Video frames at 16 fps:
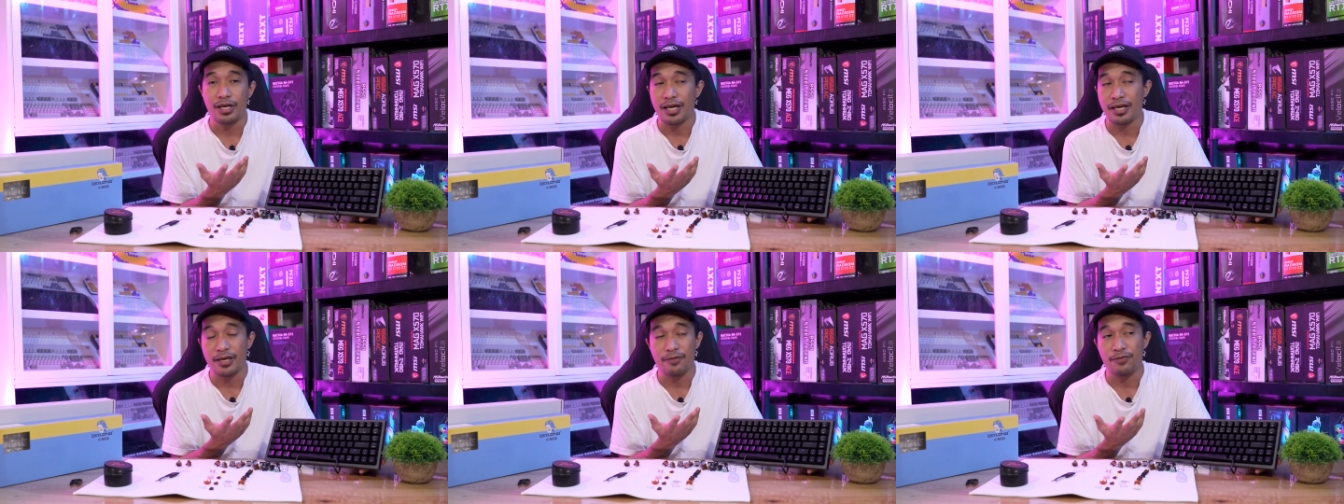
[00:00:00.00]

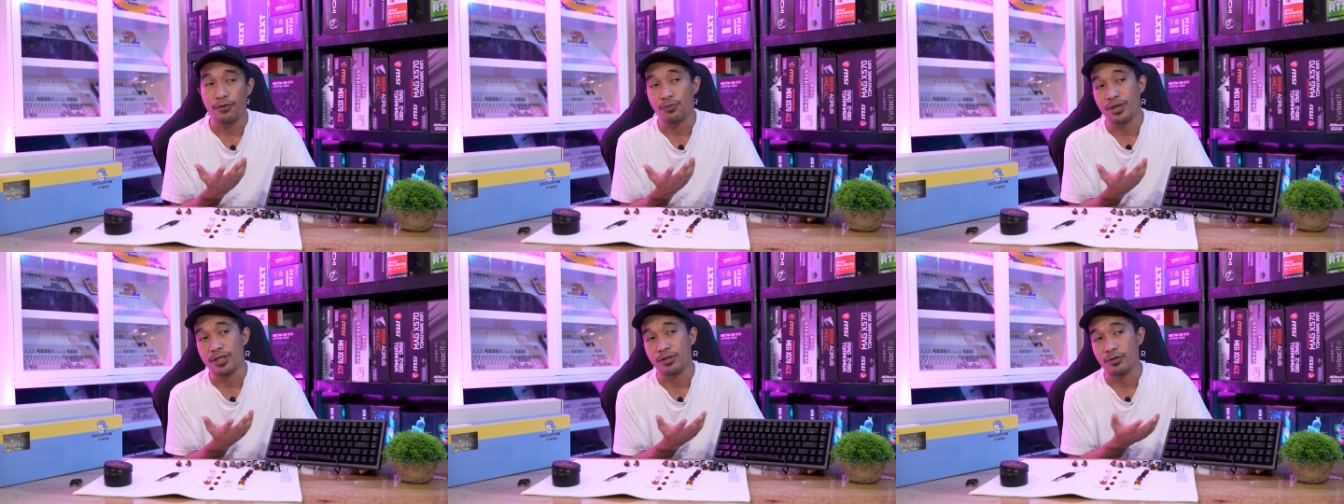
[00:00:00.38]
like if
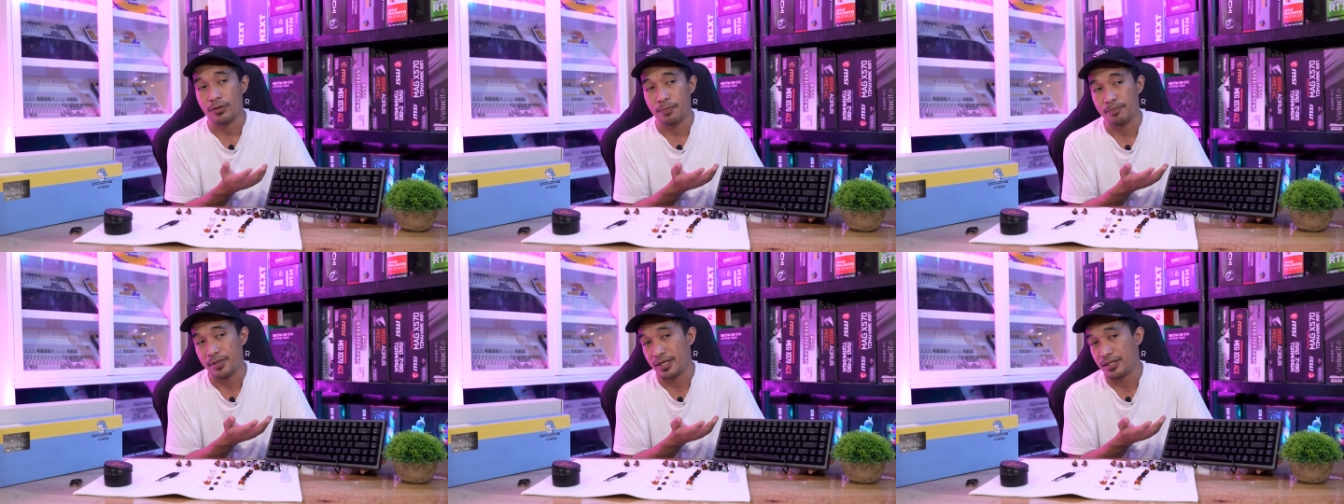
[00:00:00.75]
you want to
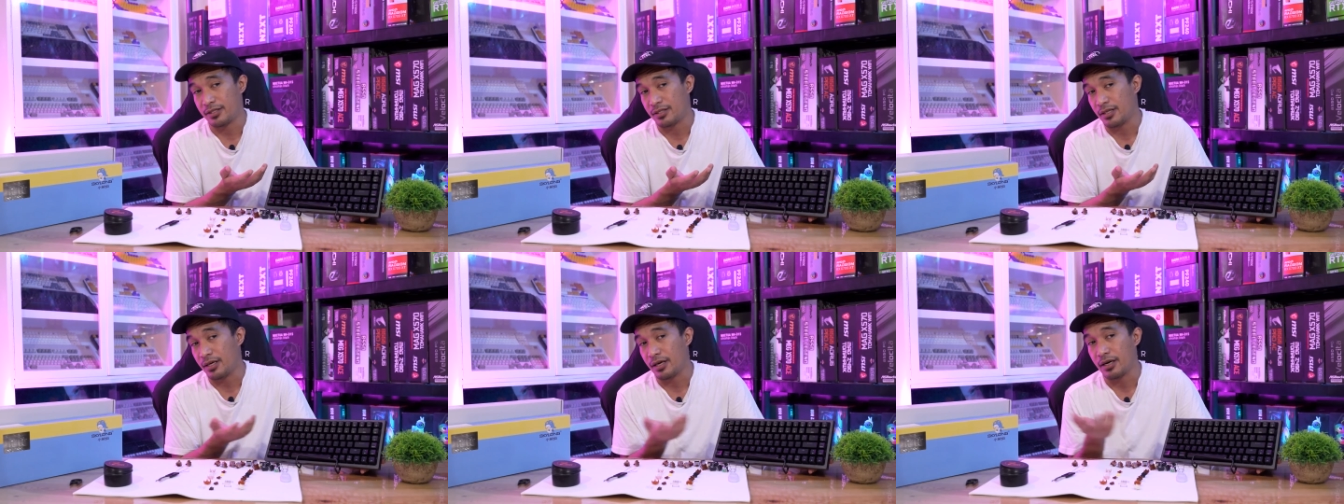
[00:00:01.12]

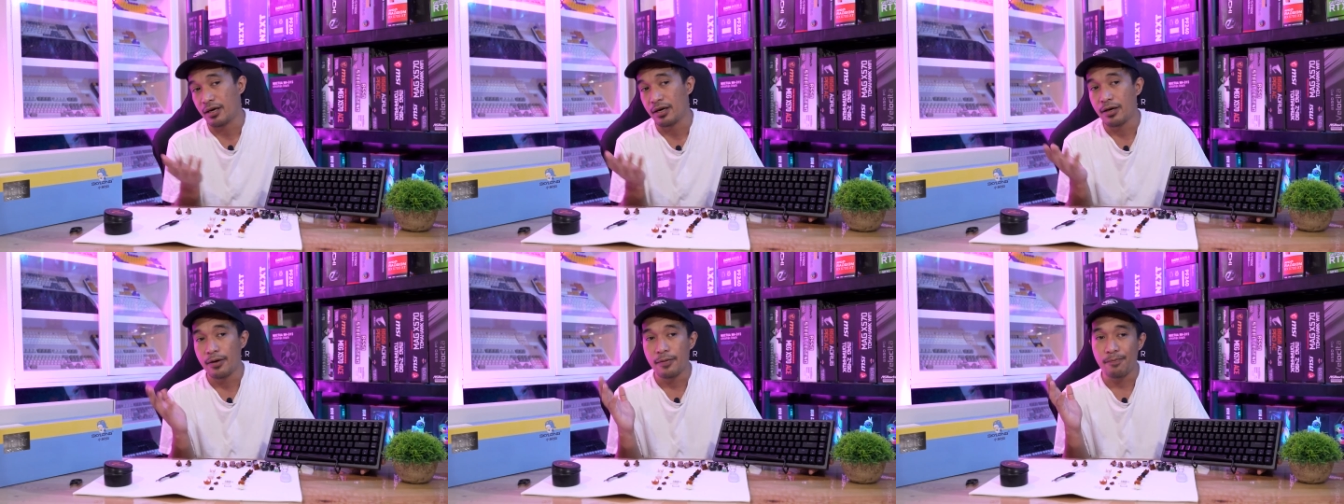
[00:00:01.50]
replace the
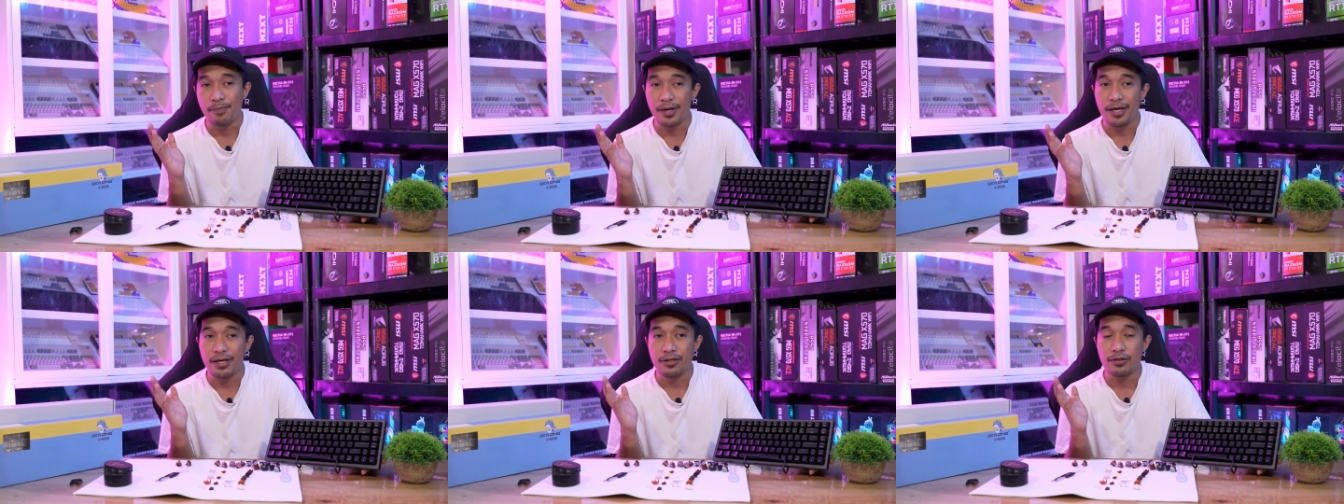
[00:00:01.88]

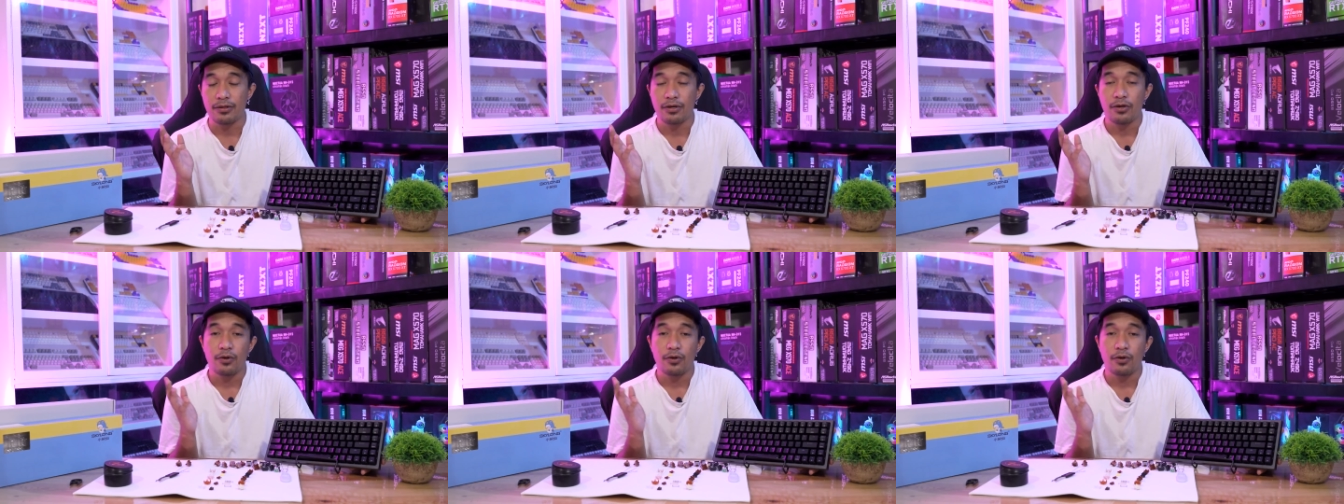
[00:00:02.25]
plate